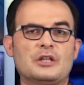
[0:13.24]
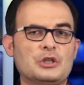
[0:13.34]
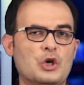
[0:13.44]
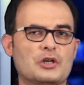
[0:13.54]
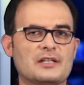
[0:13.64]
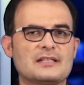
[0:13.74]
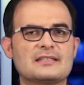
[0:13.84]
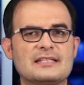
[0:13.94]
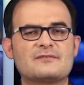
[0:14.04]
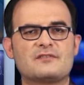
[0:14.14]
New Orleans
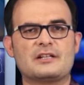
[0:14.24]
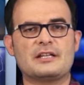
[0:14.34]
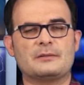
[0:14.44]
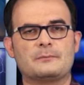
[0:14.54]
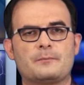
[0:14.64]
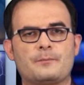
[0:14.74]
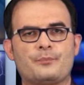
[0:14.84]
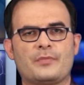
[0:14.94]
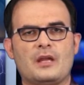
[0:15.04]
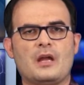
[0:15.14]
sees flooding.
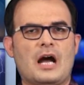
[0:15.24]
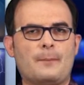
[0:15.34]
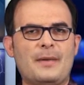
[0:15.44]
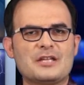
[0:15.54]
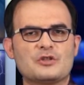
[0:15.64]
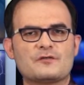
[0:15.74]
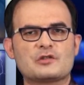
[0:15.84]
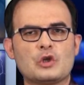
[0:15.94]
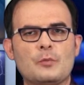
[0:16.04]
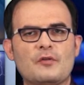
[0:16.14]
A batch of
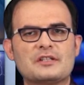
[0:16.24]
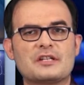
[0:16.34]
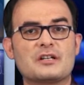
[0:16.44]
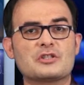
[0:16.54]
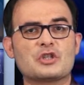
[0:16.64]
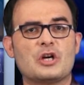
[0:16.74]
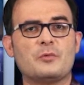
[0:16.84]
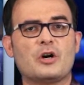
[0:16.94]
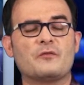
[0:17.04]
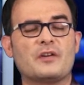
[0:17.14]
slow-moving thunderstorm
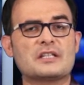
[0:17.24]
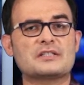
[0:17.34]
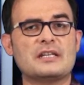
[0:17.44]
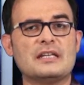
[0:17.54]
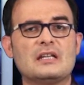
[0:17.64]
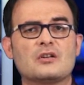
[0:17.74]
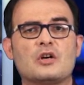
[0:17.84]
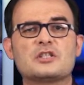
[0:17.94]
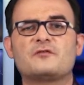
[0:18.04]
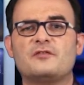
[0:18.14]
on Wednesday
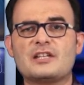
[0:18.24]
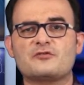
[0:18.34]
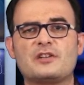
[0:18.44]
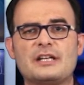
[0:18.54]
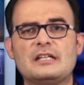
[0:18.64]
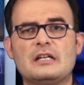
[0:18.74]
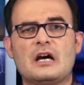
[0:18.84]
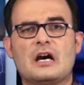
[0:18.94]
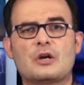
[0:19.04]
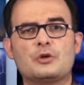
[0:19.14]
caused flash flooding
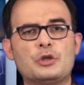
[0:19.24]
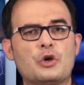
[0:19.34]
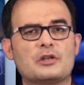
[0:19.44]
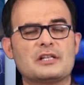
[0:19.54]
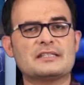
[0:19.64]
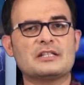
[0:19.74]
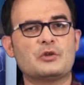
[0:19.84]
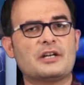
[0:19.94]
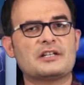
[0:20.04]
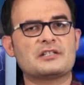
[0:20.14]
around New Orleans in the
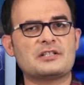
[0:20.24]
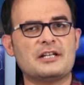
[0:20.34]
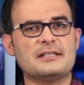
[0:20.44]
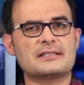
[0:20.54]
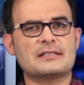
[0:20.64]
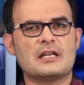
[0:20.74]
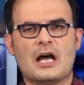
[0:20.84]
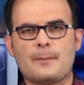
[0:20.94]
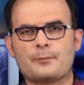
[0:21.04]
United States, a